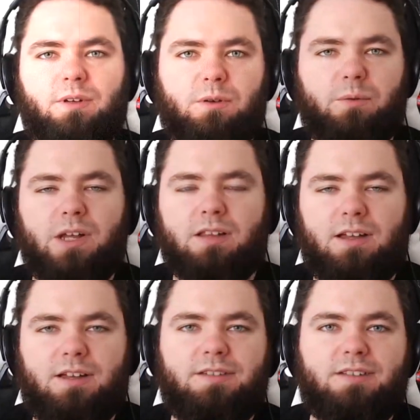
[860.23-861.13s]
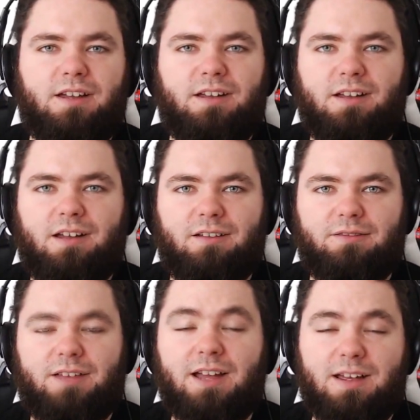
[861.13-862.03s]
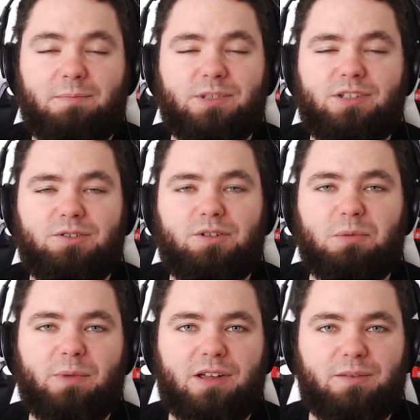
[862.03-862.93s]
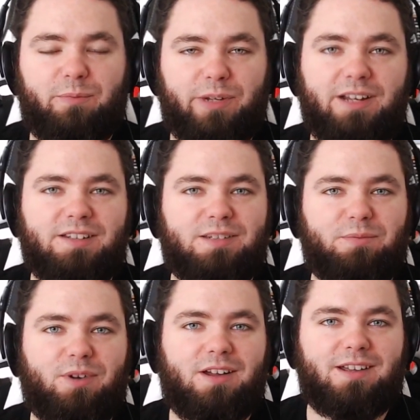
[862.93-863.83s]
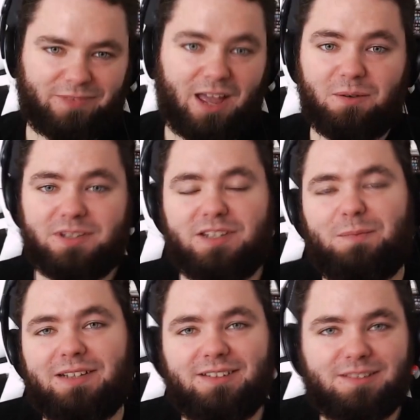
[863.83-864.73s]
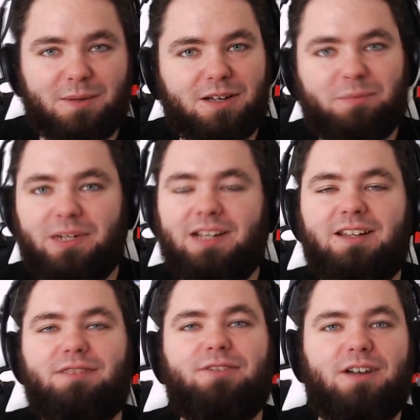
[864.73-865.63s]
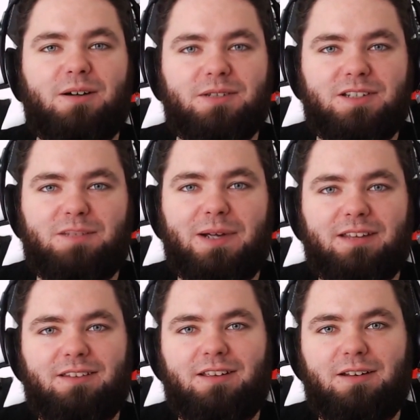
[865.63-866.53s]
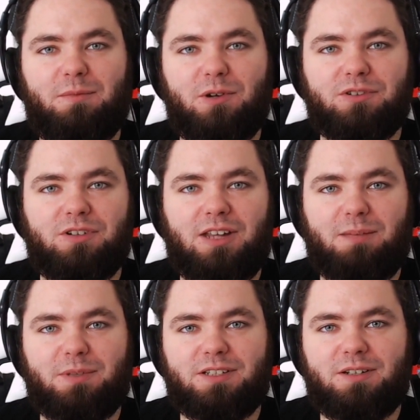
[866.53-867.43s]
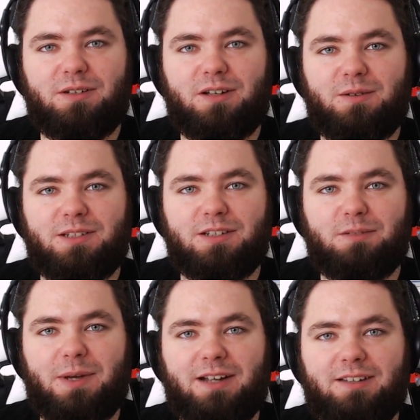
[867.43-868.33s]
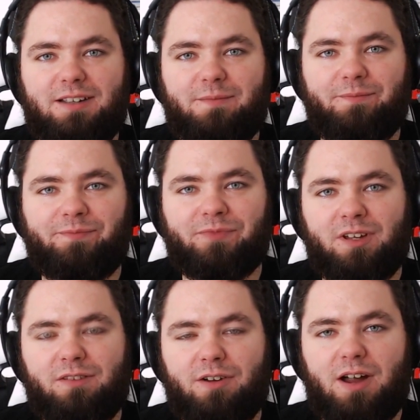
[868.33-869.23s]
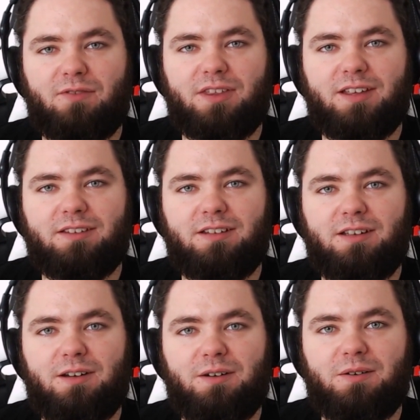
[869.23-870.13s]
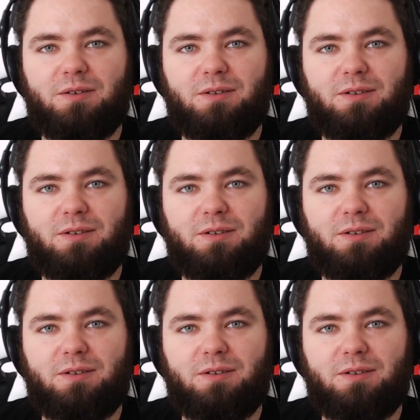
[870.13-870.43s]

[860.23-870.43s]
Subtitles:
Well, guys, that episode took me by complete surprise. I was expecting something completely different. I was expecting an emotional episode. I was expecting for everything to go